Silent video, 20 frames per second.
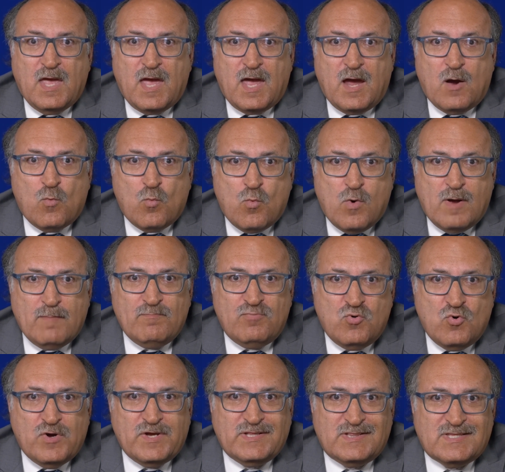At one
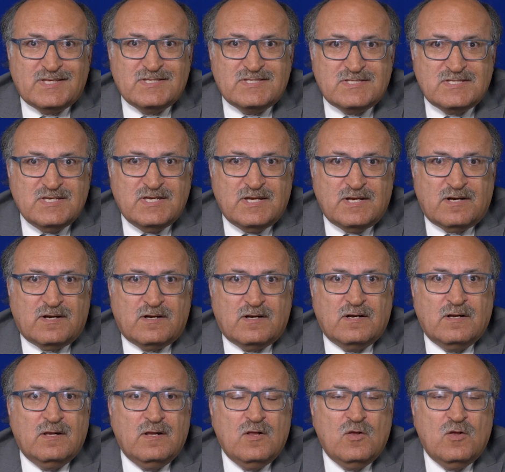point this year,